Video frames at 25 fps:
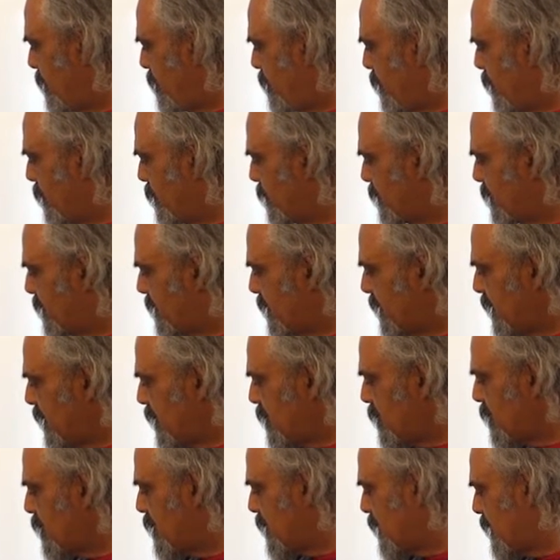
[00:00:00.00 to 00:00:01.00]

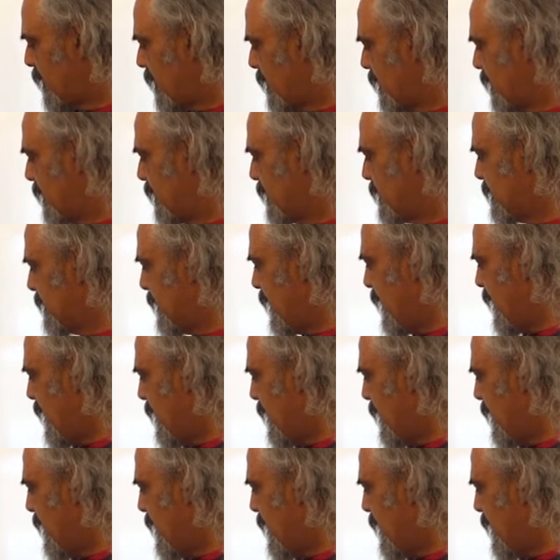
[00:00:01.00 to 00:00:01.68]
position is